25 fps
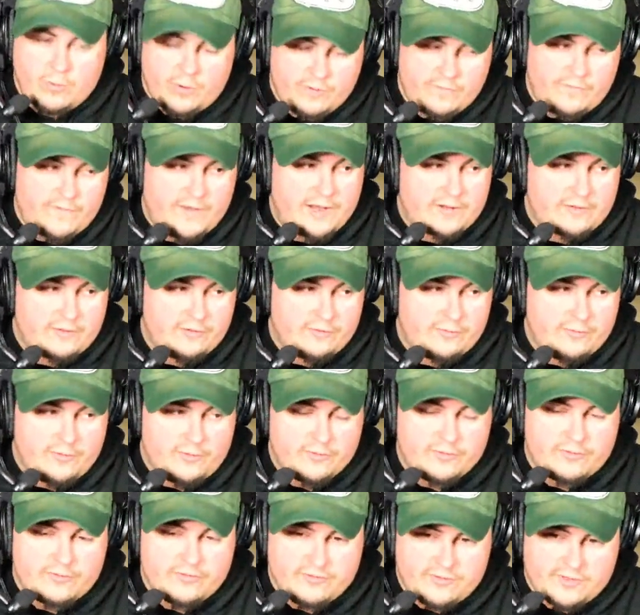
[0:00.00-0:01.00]
factory smokes
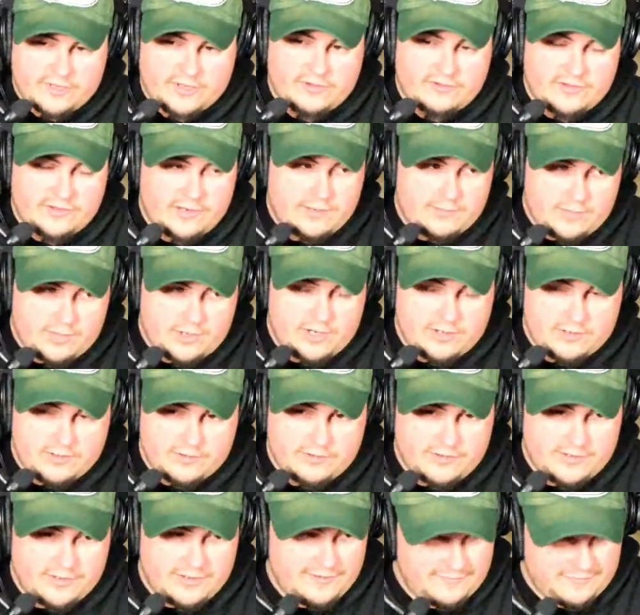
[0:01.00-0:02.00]
because, like I said, I bought 100
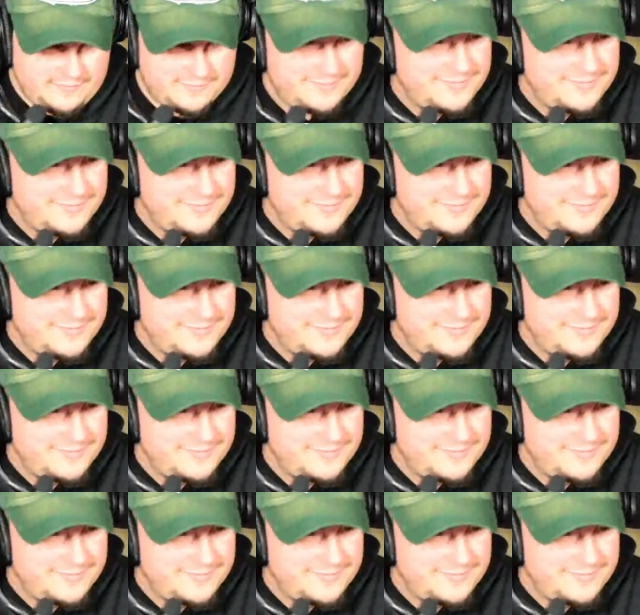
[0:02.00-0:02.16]
of them.